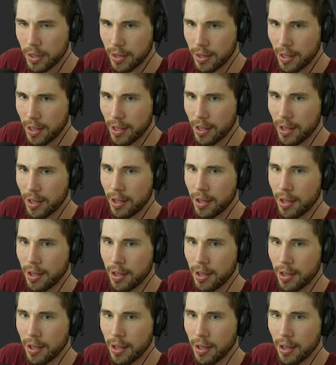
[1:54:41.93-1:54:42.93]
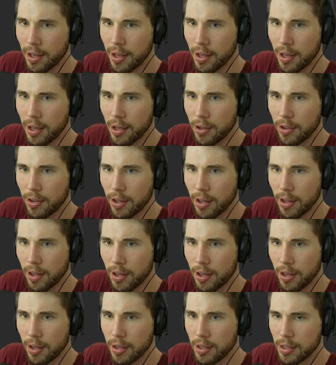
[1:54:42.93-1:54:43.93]
Yeah,
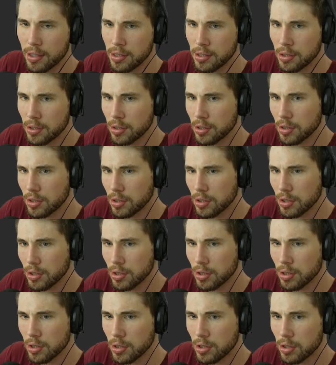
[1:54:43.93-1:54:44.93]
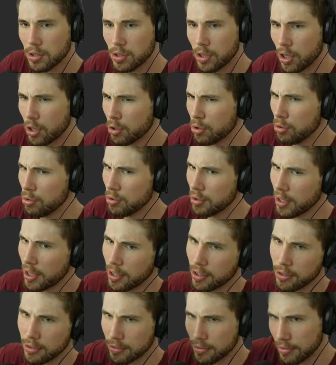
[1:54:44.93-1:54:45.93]
okay. No? Hang
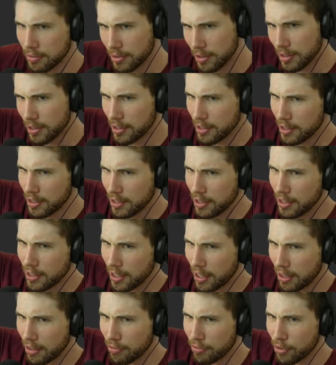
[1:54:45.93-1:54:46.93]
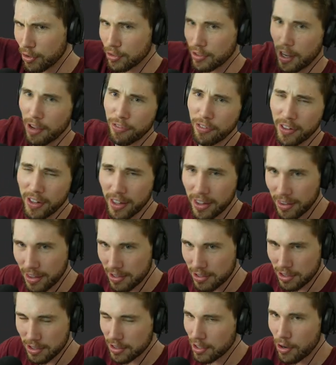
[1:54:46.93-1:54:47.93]
on. Getting confused. I feel like there's
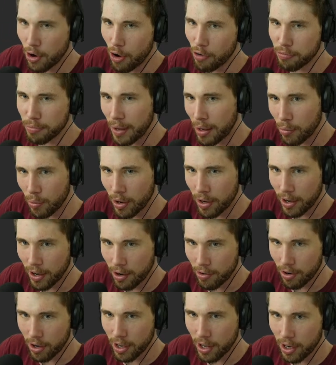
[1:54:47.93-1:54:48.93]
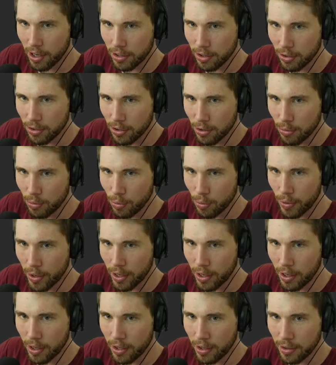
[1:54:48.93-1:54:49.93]
just an off by one error, and I don't know
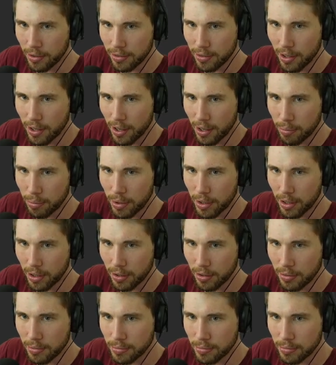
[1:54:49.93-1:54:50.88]
where it's happening.